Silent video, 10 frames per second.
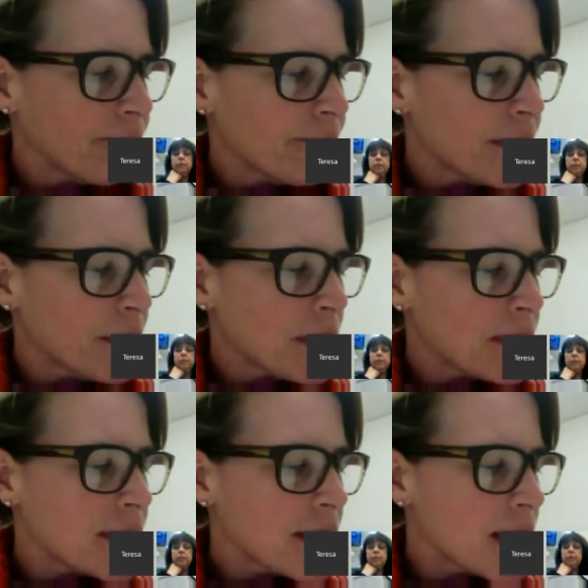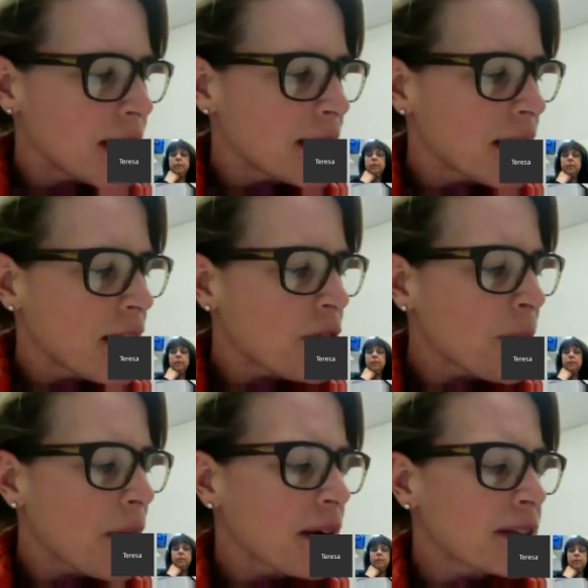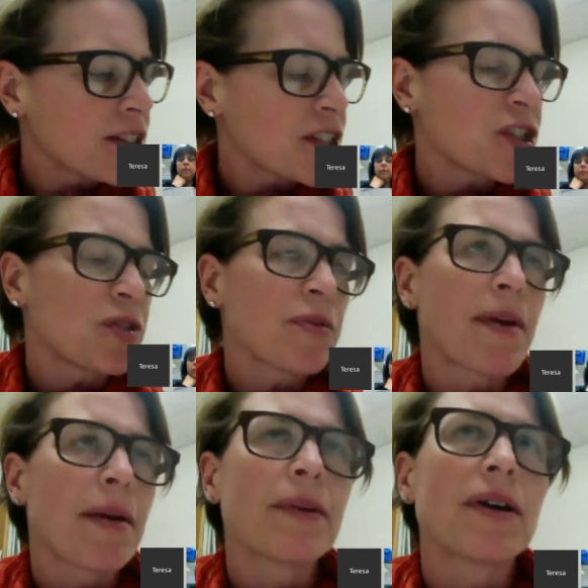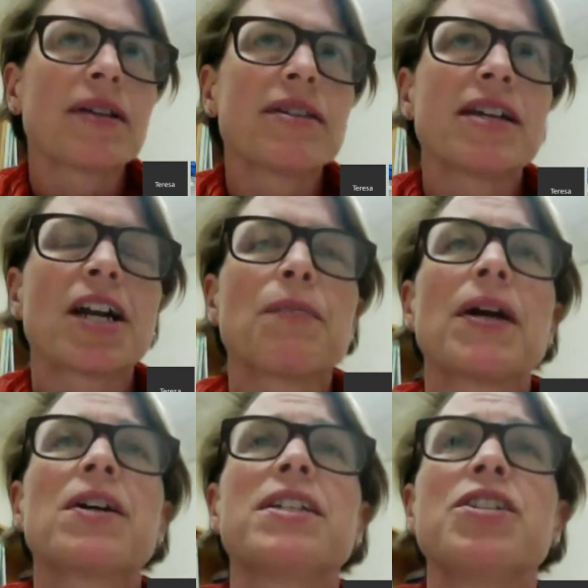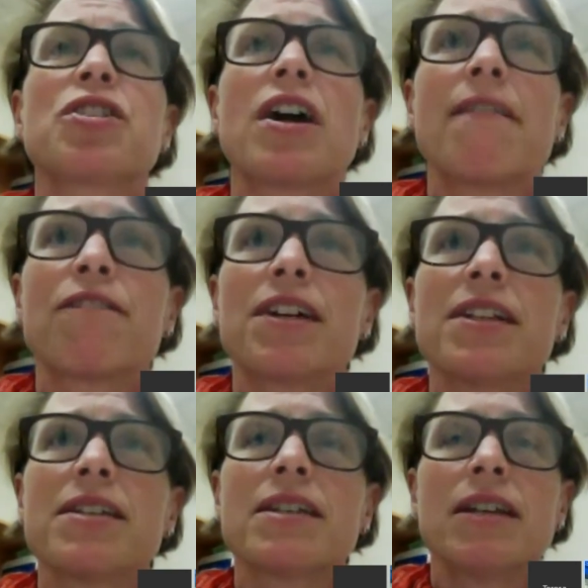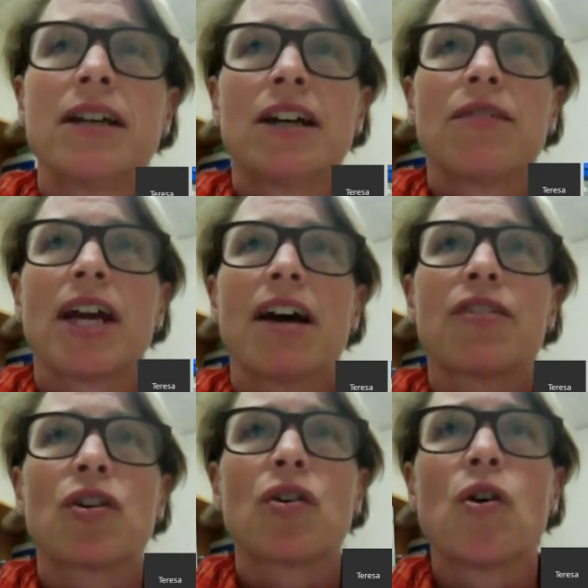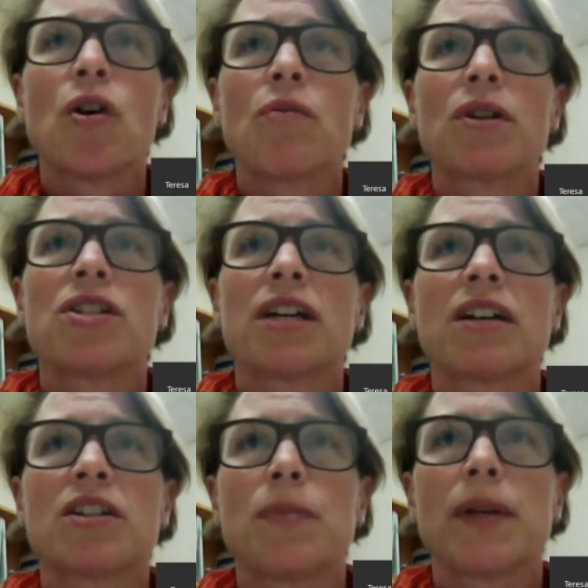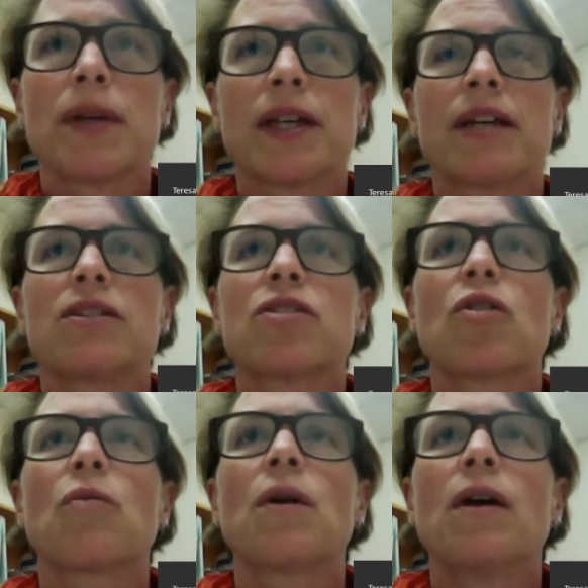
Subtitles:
Let me see. The other part is just to remember it's not a parent-teacher conference. We have a goal, which is eligibility. So